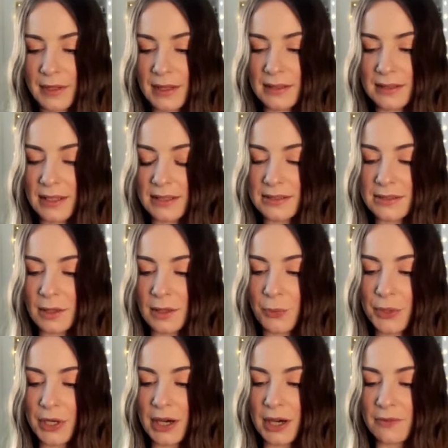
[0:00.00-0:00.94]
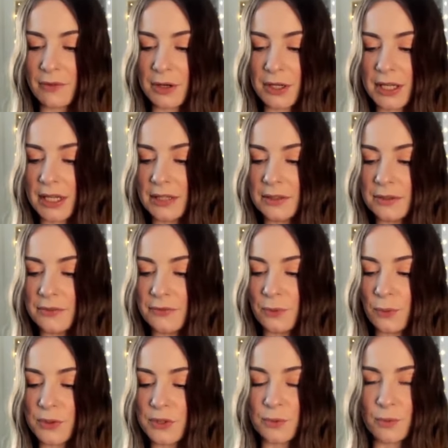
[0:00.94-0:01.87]
Next up, we have Arcana
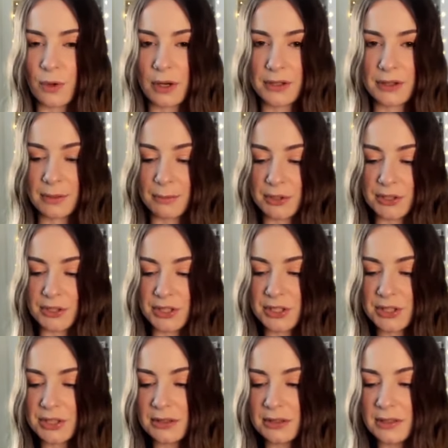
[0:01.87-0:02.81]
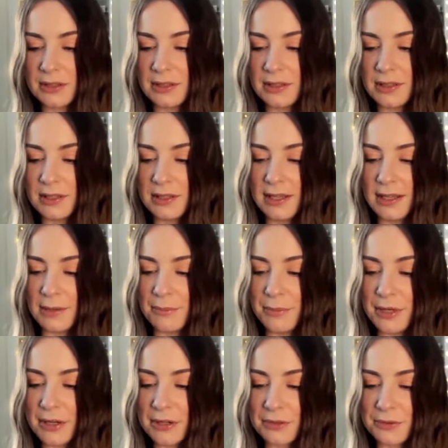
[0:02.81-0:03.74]
Force Wand, The Magician.
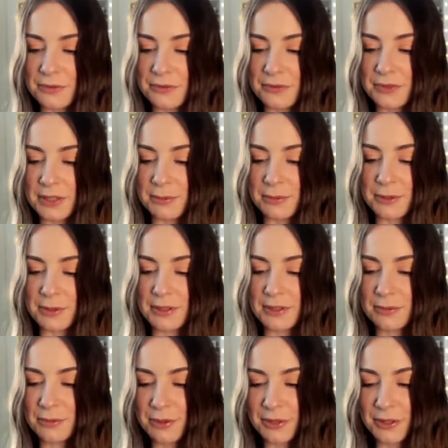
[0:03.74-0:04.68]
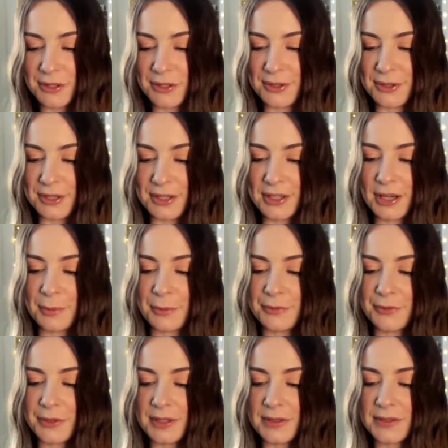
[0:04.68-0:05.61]
Miracle Flipper, what a cutie. Cup
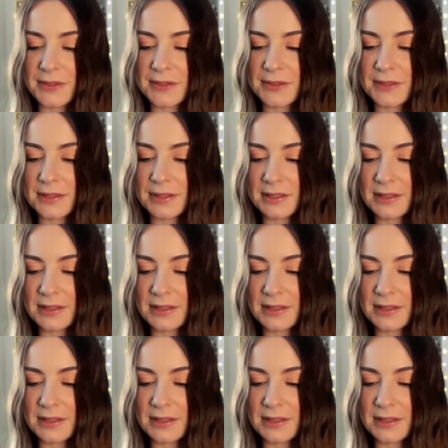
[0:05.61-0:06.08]
of Ace.